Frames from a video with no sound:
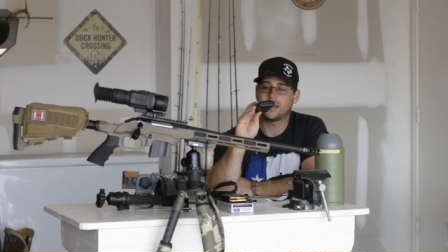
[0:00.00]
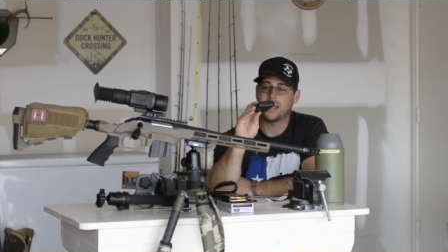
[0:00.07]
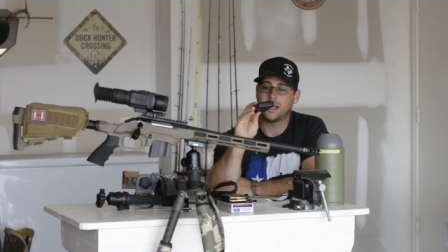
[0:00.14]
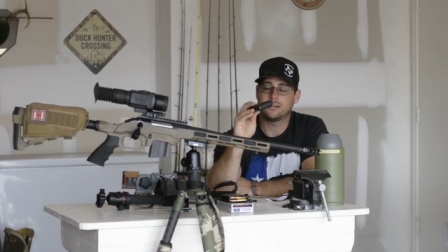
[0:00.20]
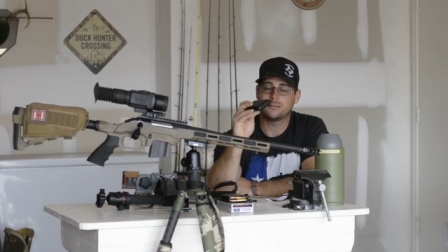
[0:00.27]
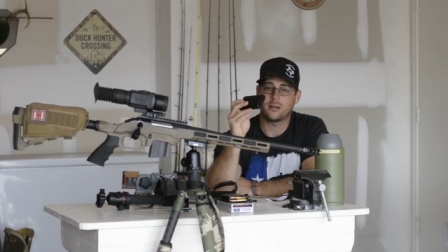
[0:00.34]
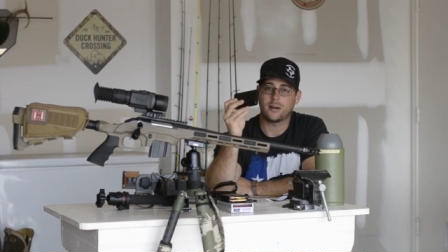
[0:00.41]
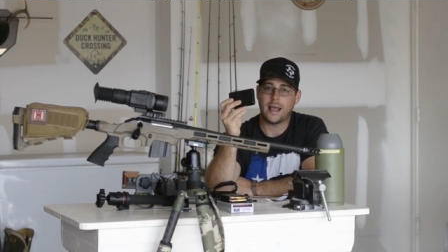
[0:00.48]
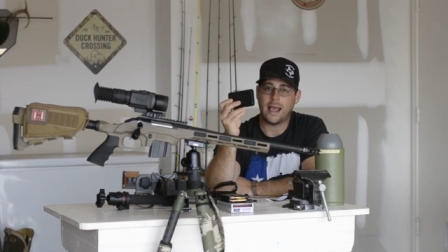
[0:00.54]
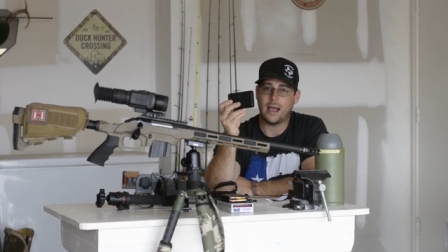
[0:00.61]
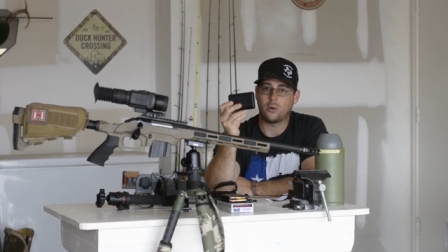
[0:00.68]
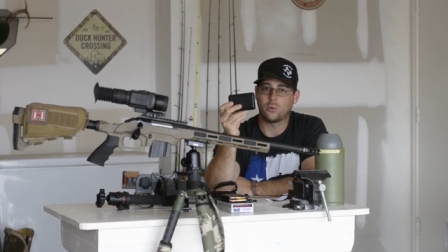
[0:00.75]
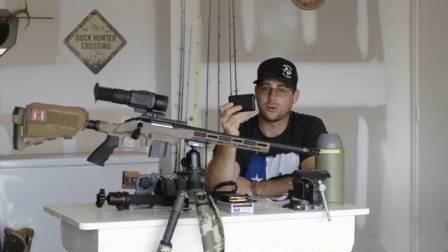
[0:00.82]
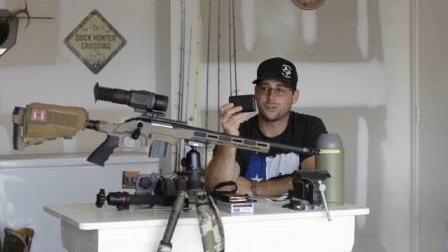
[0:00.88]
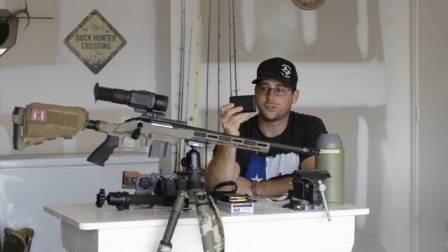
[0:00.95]
I haven't done a
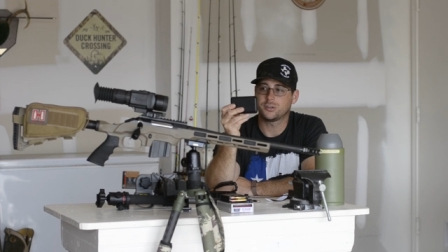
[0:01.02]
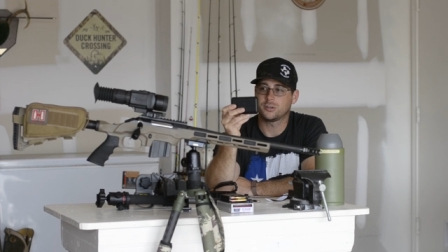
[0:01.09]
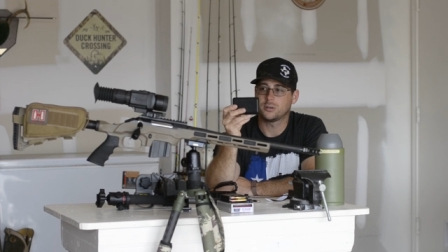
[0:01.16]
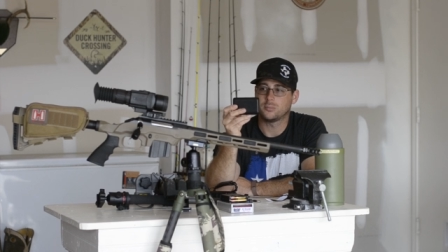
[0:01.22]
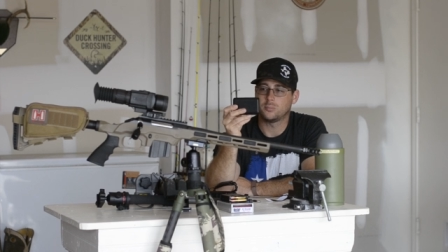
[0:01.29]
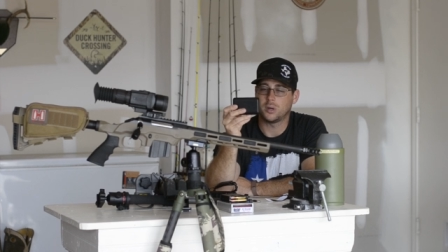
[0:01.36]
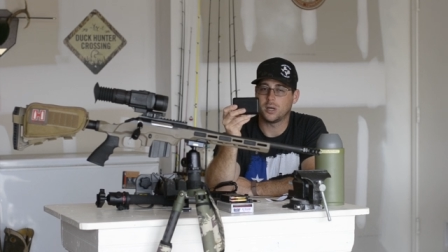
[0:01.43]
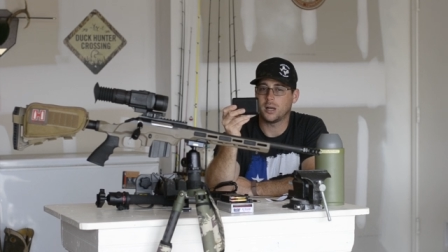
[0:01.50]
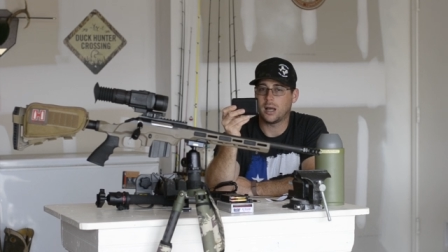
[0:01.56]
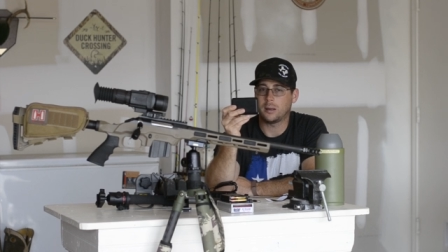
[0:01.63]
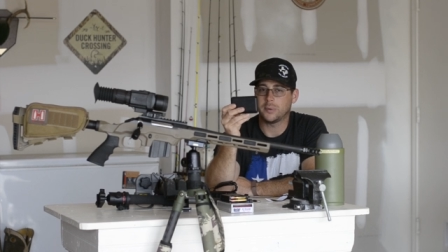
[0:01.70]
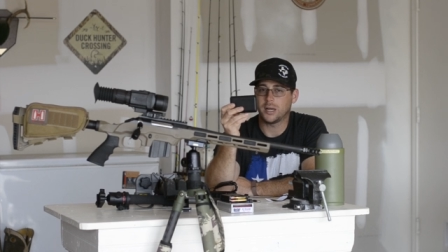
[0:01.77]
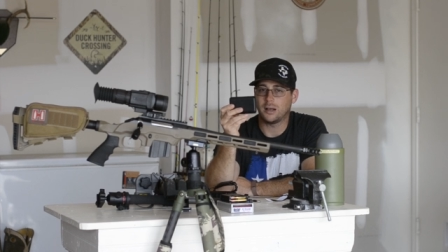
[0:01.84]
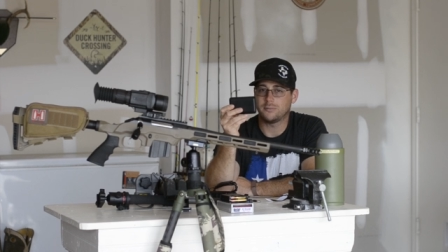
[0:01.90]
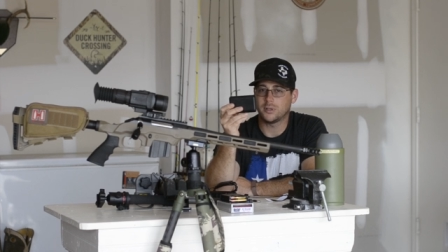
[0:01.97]
test on hours
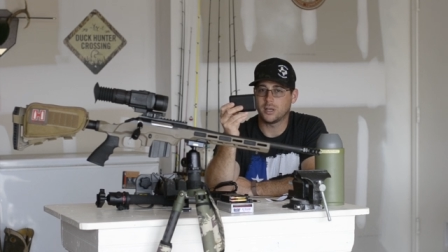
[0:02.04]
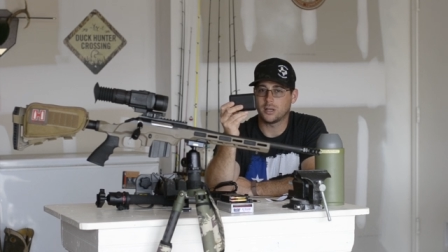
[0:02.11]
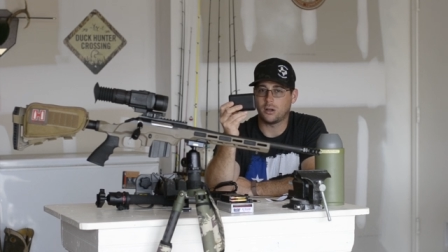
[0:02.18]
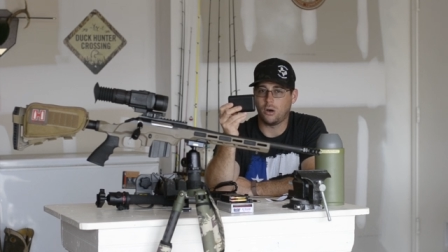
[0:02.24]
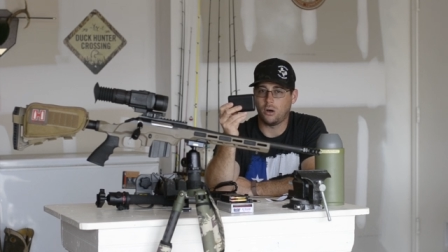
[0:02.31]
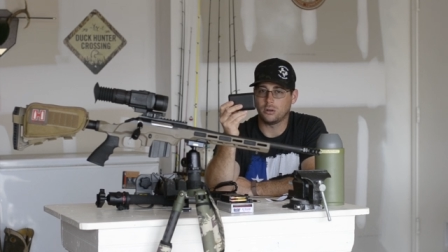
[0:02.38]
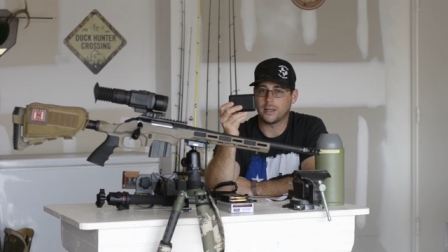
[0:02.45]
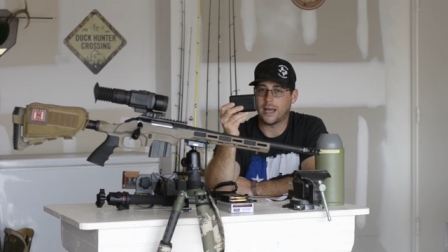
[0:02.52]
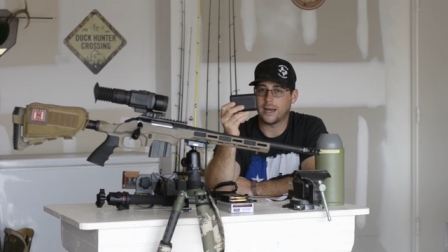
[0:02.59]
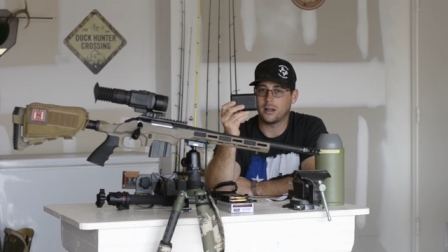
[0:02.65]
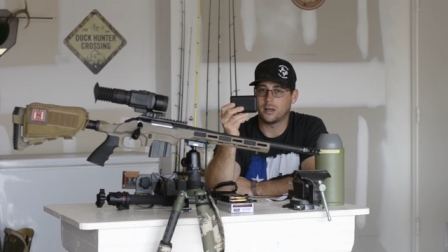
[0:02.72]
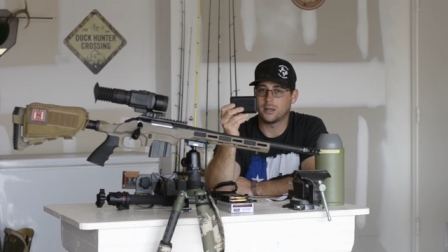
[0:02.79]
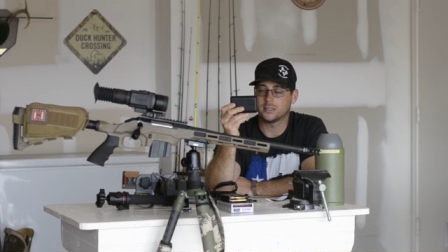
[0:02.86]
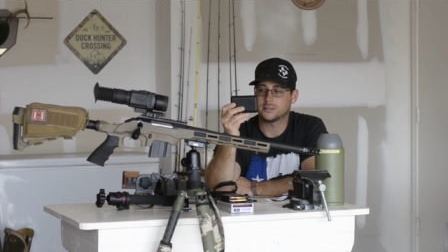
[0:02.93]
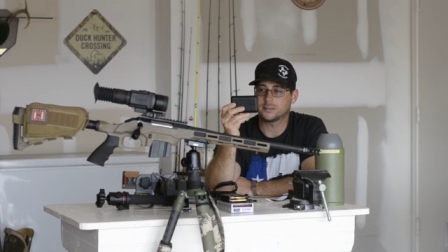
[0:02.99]
but I mean, I've done
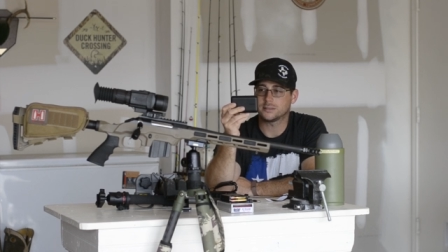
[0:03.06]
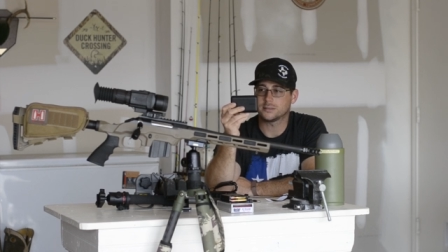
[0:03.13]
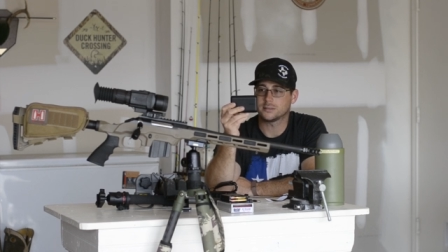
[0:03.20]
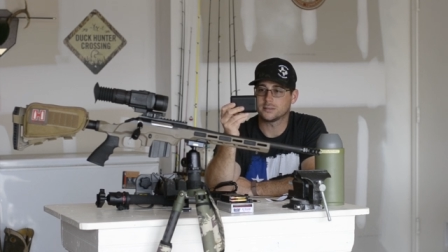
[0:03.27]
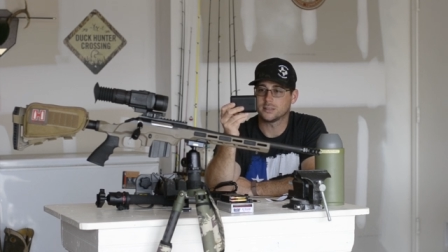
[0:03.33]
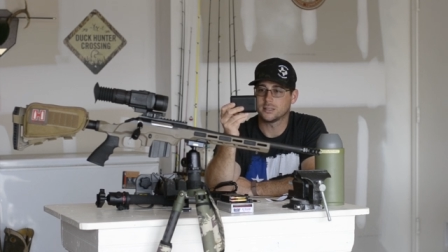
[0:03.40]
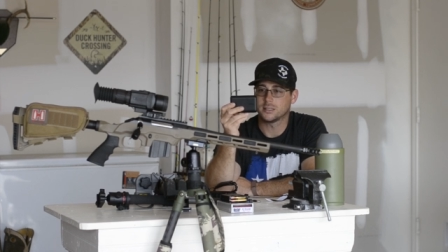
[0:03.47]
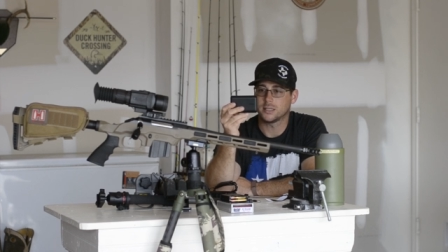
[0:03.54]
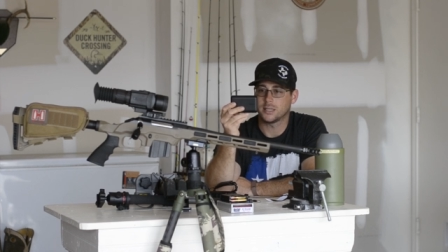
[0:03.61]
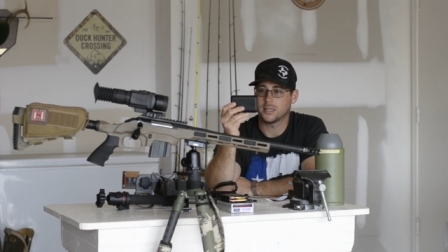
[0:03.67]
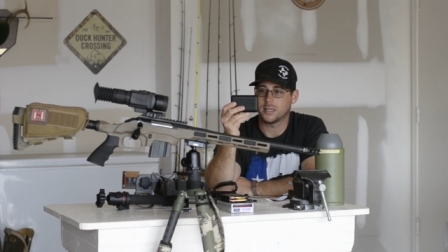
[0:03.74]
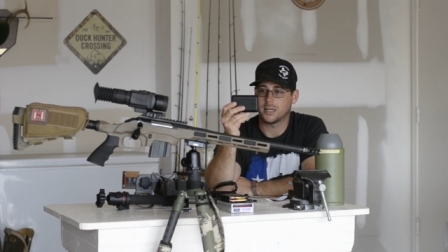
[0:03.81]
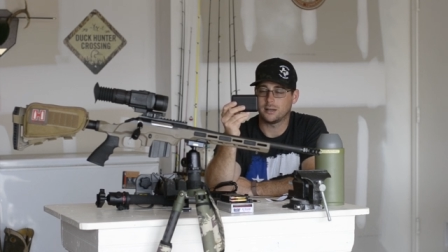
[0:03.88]
all night hunts,